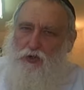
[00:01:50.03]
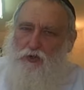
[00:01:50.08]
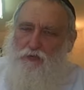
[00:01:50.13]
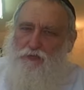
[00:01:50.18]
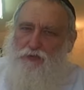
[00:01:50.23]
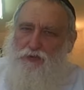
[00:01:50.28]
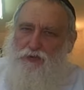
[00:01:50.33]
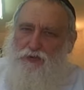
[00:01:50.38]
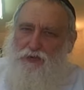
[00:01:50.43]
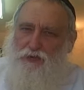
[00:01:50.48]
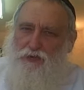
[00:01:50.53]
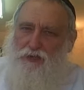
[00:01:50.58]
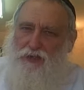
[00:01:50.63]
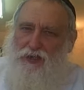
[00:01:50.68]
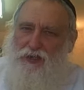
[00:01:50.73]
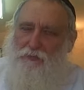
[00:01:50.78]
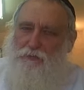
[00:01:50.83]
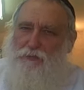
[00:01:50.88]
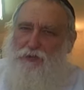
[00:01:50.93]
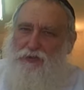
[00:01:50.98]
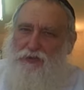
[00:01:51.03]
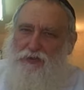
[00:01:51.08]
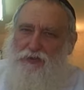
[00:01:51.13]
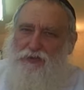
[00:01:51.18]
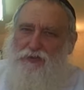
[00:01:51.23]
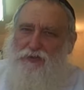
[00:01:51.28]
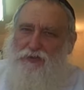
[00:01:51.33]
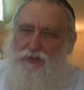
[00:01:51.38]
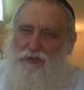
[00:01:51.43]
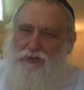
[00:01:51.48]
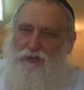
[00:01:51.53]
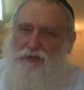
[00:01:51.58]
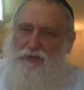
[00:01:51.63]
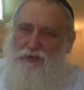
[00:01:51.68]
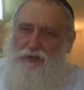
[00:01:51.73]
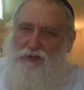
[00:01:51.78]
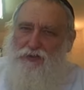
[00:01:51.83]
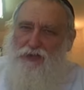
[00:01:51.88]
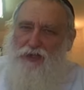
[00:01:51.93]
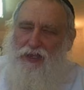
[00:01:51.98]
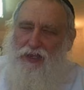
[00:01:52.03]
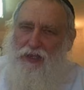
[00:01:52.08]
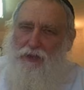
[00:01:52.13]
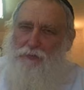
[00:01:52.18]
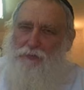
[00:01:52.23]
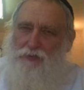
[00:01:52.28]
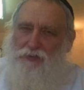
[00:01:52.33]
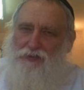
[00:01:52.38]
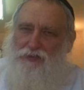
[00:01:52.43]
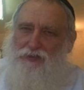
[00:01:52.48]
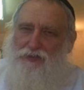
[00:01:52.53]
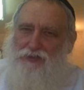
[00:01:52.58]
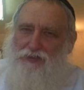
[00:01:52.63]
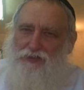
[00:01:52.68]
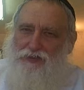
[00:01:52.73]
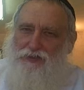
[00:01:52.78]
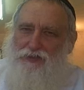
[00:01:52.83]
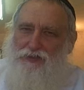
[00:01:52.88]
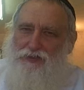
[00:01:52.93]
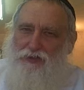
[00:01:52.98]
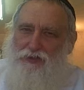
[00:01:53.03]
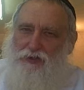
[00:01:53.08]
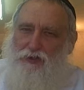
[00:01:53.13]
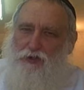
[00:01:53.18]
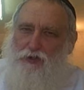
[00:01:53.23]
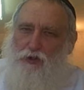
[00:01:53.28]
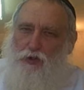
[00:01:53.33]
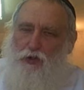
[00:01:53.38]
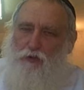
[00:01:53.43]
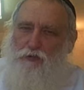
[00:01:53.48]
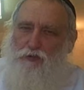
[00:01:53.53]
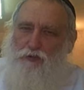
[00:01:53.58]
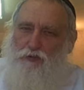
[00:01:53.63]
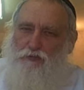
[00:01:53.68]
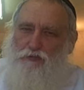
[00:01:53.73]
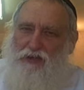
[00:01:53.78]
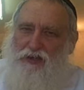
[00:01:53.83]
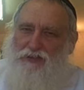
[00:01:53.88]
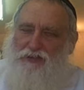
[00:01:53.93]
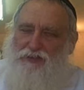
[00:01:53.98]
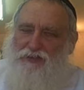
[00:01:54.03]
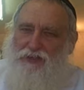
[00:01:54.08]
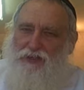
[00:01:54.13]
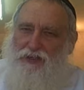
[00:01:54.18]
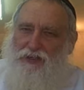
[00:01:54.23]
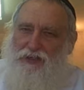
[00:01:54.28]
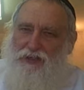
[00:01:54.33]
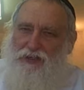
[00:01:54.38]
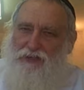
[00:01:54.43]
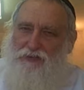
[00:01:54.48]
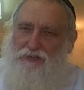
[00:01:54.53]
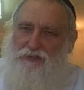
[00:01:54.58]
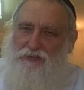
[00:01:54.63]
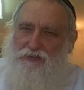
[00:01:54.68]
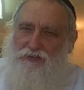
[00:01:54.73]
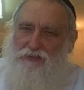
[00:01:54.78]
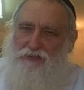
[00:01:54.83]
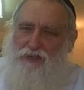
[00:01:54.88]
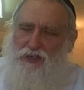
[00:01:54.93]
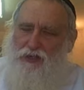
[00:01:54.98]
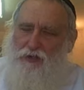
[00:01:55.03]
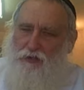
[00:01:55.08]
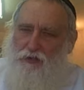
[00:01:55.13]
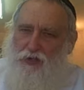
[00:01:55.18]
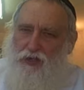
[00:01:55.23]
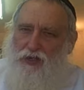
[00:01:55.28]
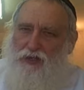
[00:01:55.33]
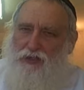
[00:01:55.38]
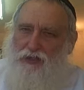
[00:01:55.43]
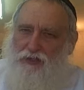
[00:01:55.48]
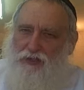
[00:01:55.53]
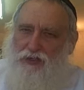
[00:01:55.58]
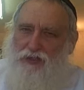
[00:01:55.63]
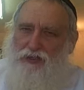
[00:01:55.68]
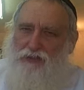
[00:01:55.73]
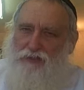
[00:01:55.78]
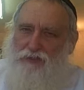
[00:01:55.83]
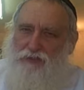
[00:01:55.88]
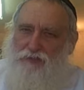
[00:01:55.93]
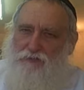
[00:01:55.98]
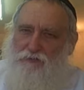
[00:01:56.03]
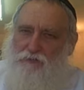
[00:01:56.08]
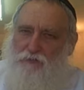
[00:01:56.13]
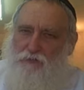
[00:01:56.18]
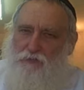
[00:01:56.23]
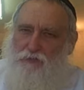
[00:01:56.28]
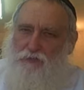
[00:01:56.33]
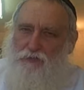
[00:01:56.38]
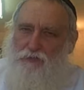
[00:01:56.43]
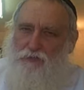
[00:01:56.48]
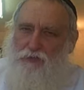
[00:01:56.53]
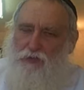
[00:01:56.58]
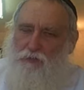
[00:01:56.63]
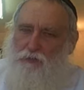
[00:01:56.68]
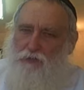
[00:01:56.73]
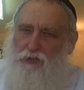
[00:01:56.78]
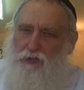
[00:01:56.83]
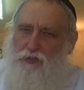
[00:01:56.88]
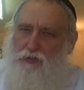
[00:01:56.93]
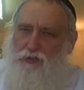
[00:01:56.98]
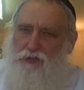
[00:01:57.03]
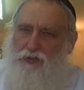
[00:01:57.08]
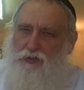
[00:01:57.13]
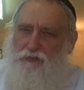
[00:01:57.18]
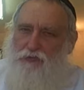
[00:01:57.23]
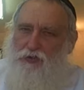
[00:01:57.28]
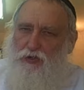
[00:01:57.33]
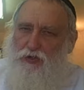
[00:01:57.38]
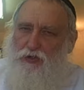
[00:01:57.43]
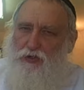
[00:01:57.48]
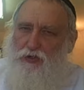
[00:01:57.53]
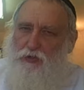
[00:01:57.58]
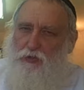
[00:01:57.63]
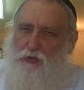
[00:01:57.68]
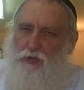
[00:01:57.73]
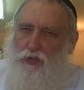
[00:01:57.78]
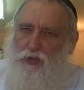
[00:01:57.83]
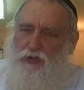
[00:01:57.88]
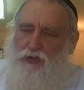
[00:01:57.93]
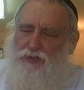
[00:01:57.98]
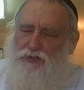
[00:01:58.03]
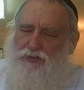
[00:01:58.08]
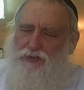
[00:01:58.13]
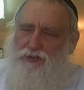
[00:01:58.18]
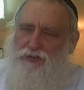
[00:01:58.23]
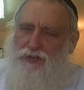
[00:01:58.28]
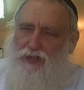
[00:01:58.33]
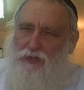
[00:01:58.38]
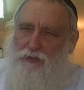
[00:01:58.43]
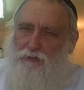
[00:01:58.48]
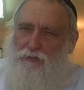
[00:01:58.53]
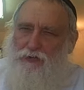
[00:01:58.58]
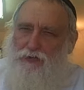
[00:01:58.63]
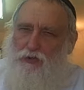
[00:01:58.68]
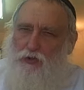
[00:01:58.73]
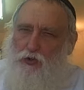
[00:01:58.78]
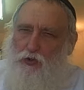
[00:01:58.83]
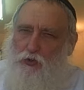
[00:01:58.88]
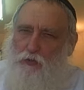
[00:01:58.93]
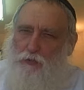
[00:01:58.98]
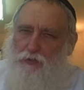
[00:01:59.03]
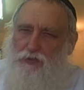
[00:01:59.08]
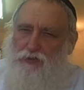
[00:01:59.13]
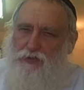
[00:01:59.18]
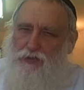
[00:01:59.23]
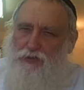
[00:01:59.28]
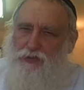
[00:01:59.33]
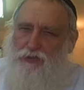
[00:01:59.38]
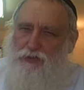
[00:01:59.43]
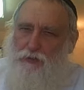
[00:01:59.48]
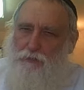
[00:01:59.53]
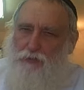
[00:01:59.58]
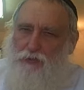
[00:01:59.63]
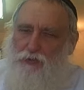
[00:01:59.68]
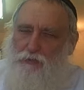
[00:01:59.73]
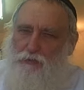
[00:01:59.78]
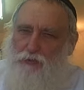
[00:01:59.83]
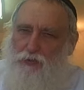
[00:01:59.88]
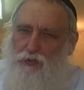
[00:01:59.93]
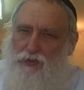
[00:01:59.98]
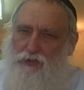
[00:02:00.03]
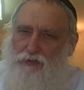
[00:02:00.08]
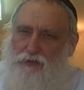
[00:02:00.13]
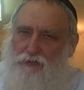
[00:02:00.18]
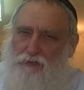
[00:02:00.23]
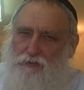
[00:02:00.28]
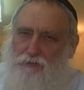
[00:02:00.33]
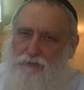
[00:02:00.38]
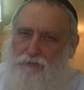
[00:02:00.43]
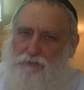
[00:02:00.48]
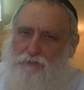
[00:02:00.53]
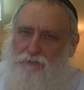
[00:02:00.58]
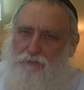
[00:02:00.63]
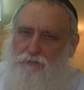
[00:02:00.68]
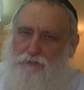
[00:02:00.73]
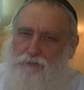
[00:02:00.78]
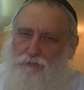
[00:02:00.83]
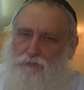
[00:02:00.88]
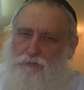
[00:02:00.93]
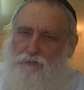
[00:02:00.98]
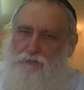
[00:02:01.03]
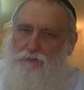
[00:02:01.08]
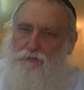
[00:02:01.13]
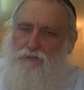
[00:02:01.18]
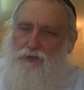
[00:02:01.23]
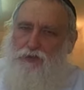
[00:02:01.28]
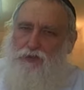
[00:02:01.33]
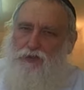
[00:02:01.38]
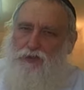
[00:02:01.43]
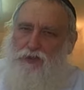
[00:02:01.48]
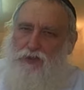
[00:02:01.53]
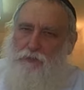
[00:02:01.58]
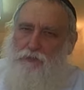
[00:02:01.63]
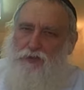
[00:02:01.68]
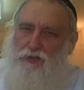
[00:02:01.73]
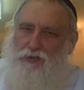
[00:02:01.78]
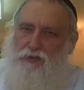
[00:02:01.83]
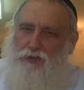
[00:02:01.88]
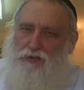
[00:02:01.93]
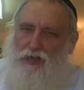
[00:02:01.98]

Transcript: over their gambling habits, over the fights they had, they cry a lot. But this was a different kind of cry. It sounded almost like somebody praying, somebody